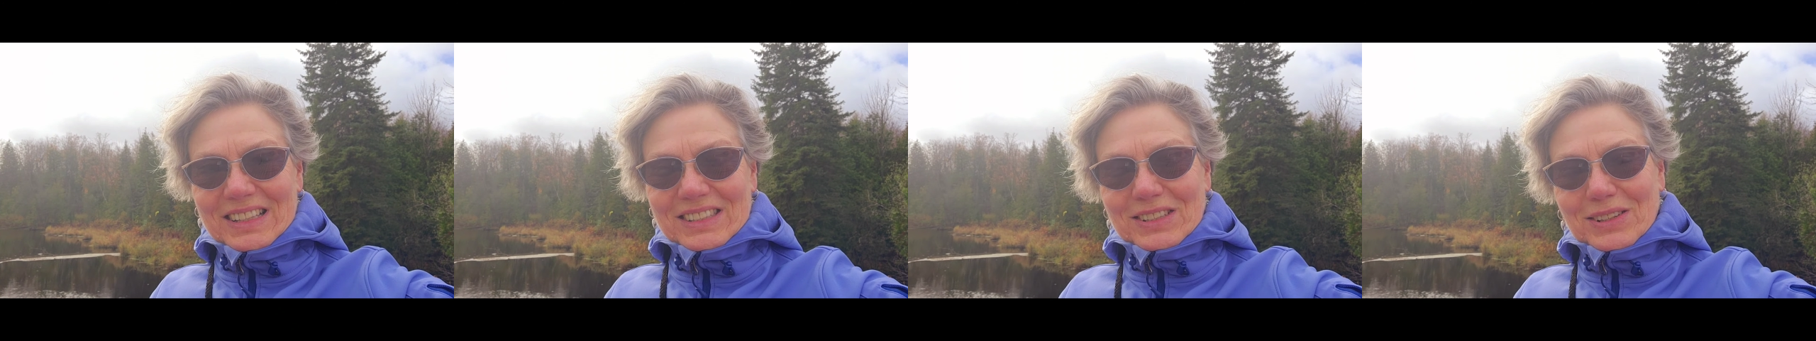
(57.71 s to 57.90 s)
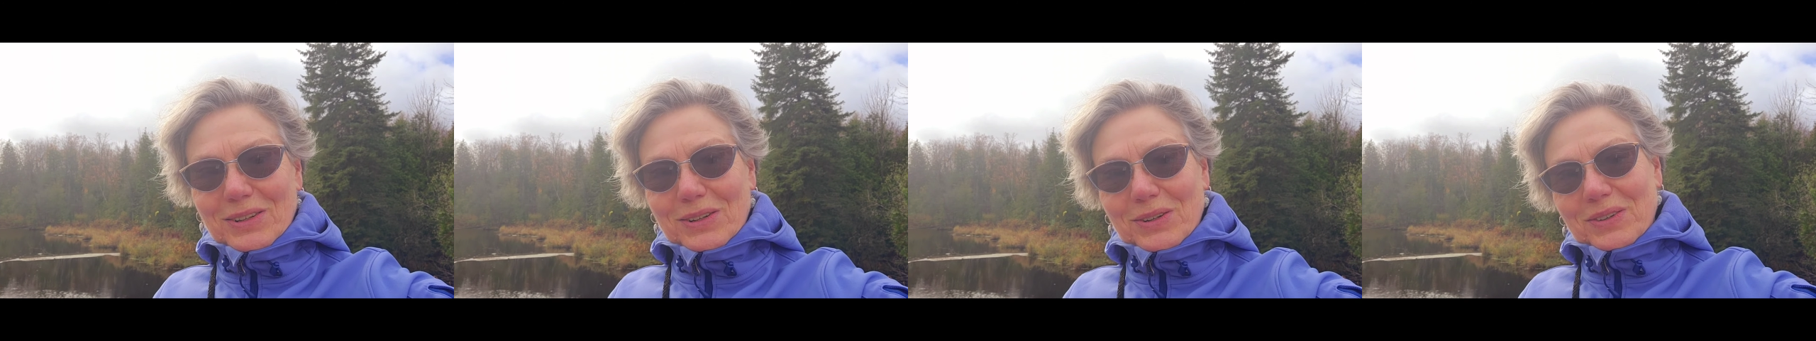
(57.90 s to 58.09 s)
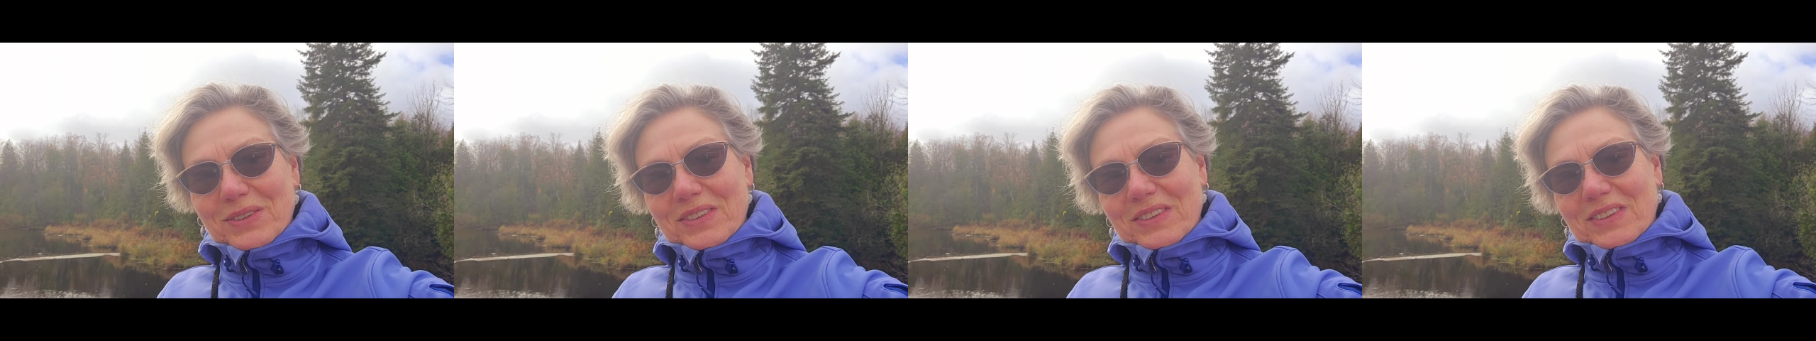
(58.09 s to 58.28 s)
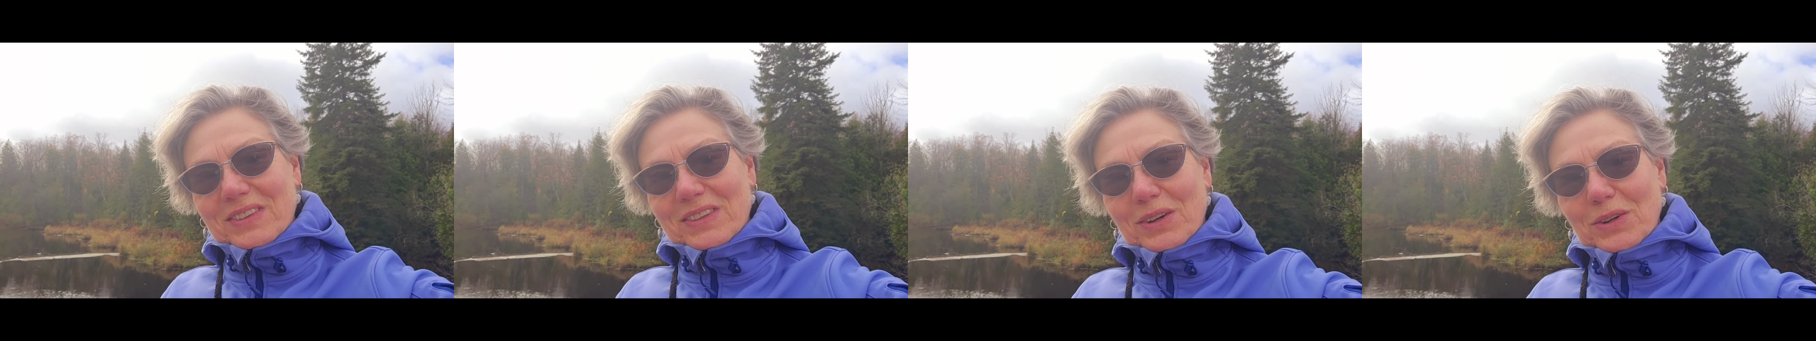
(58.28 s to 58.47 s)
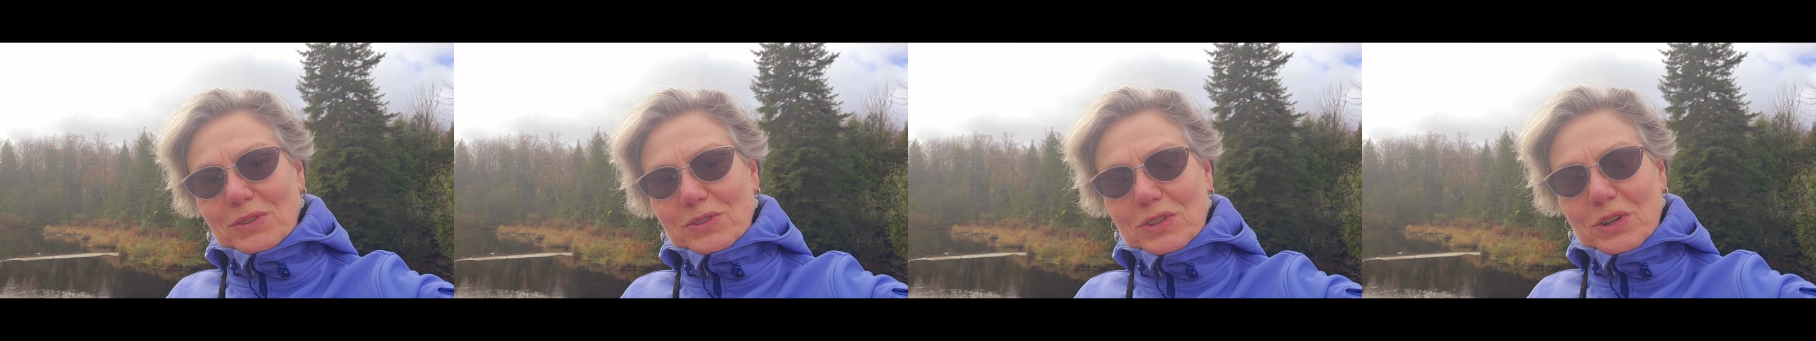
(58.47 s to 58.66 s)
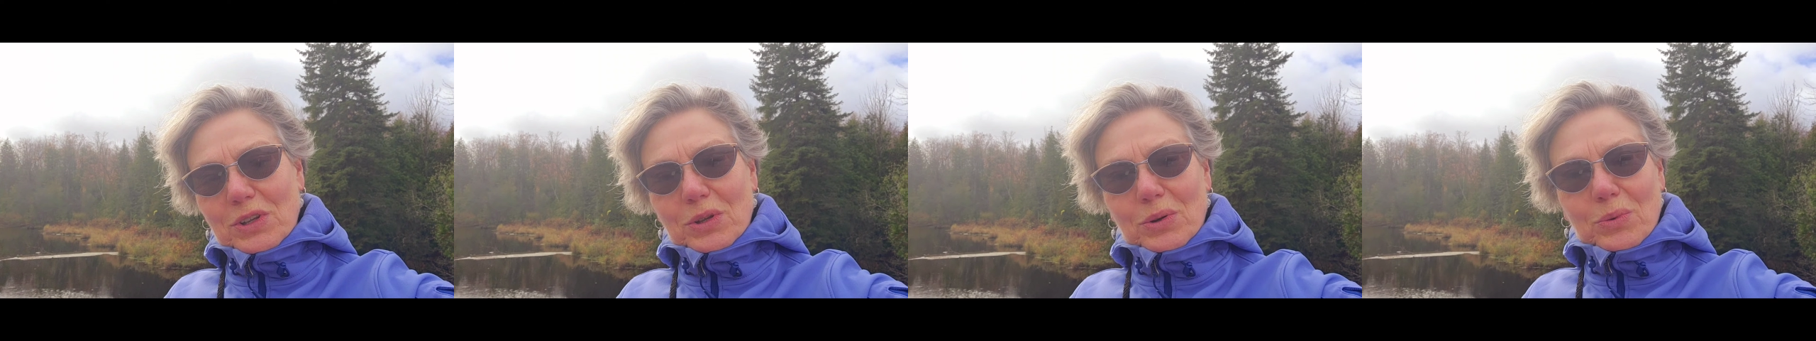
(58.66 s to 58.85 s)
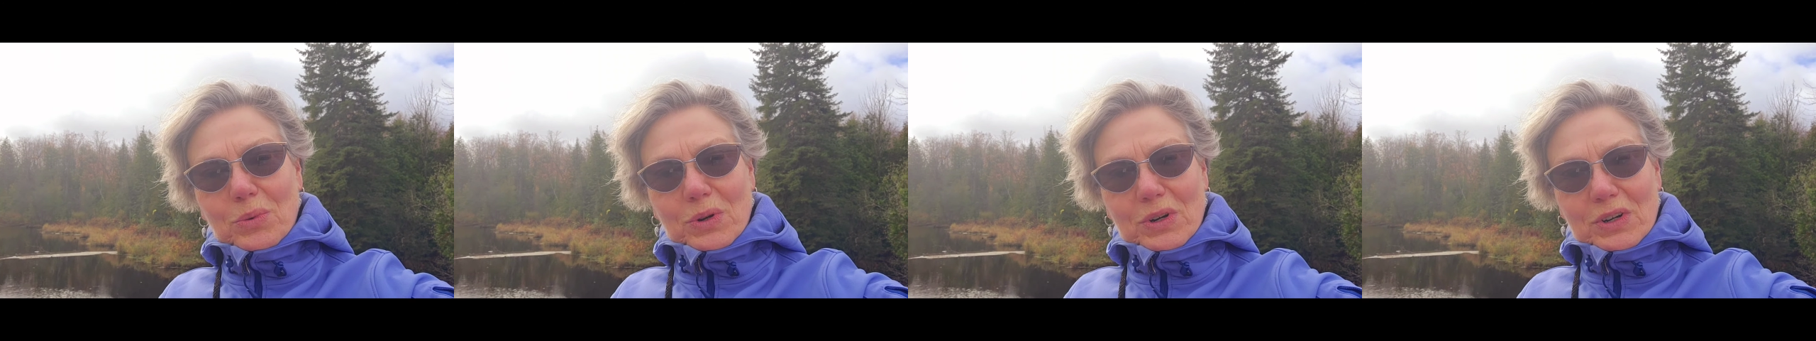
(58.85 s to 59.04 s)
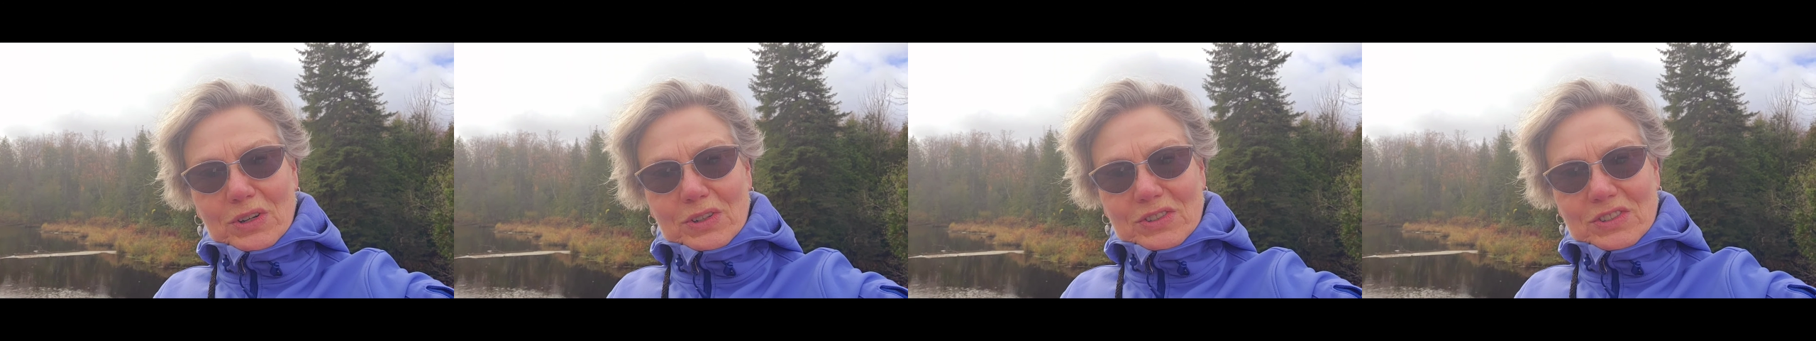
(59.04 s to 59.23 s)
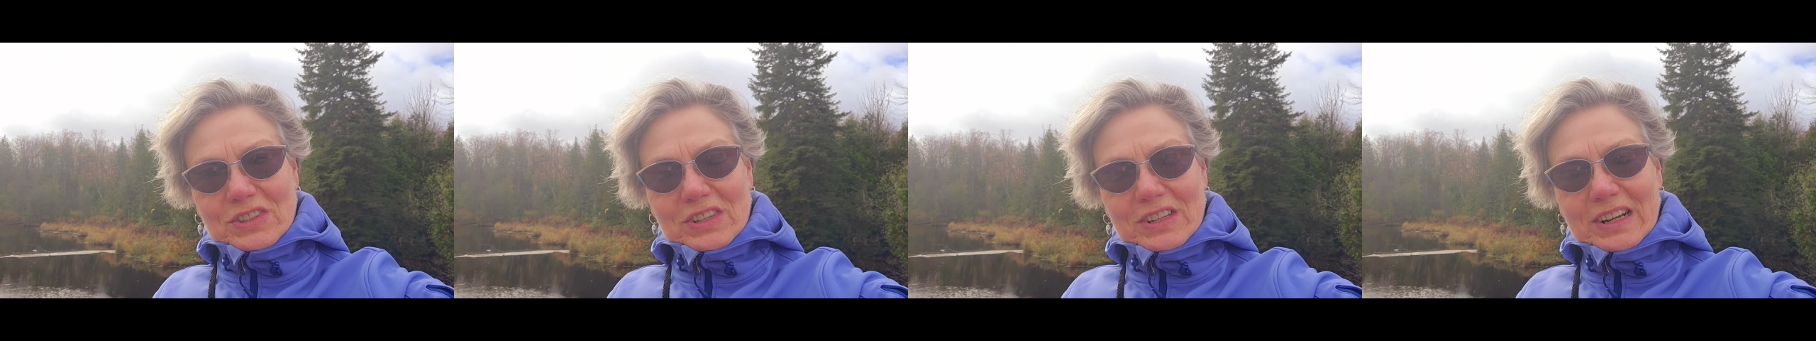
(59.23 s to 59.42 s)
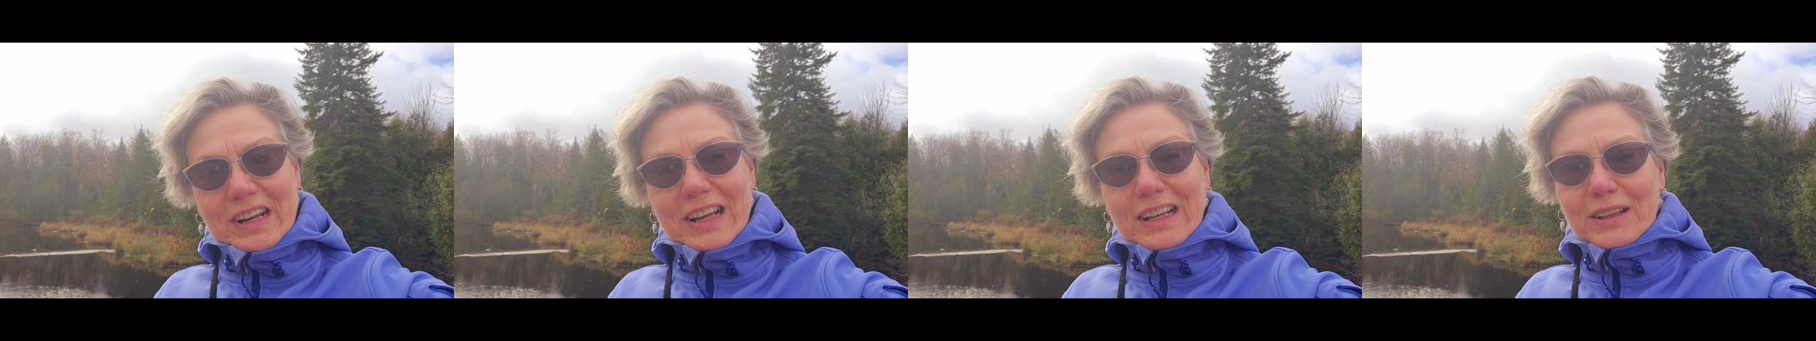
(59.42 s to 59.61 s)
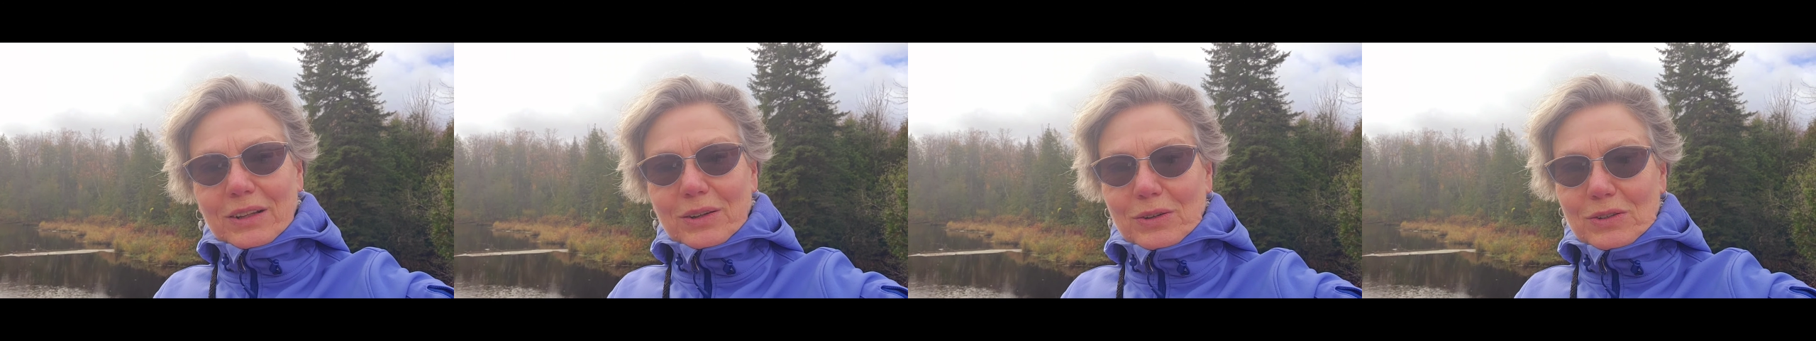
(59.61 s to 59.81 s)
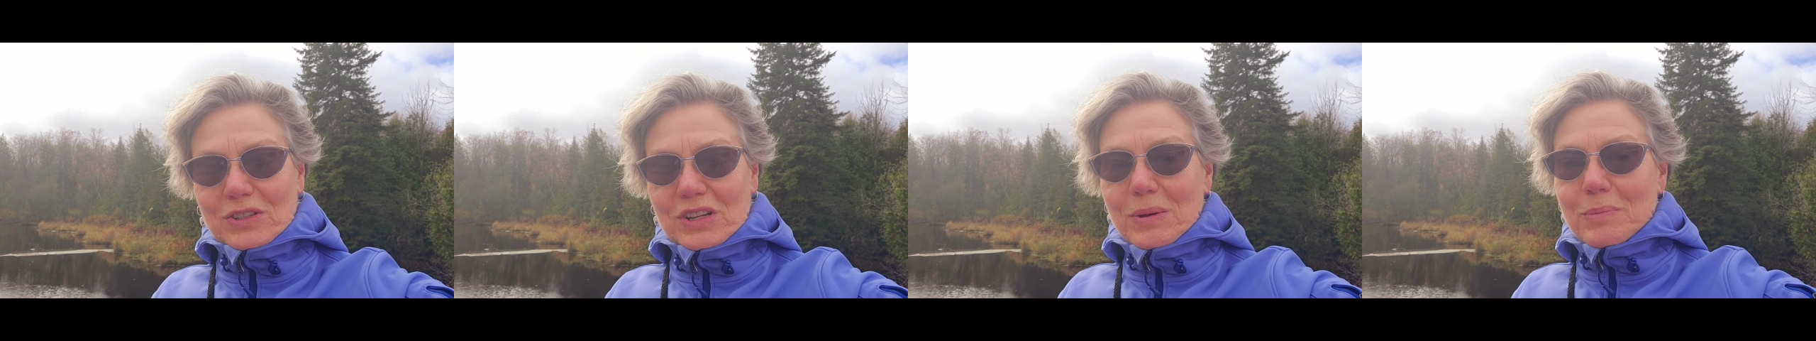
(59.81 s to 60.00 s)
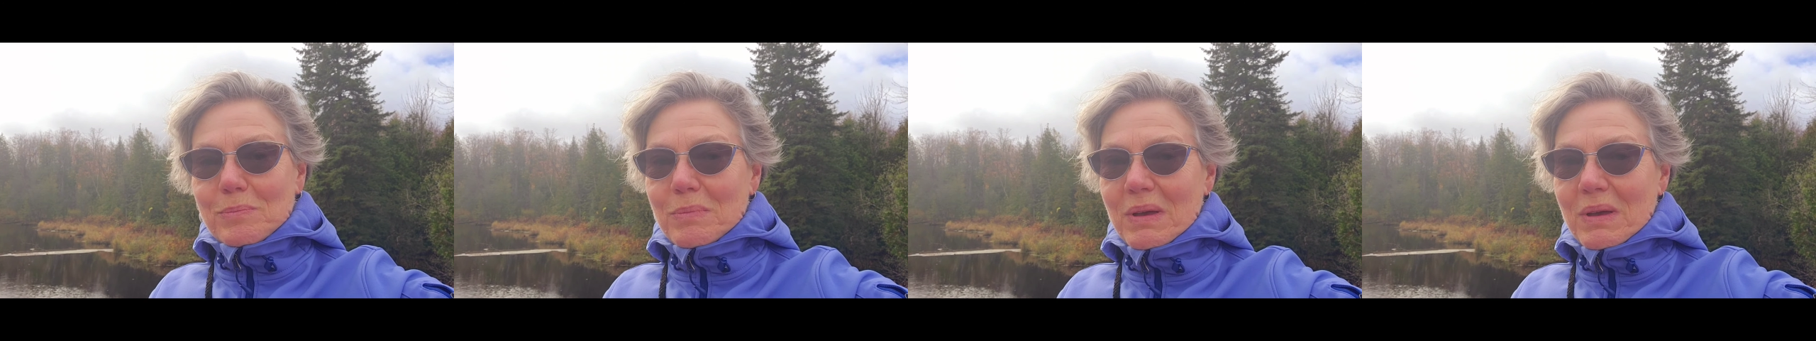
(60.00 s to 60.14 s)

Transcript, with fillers: So those are the words that I learned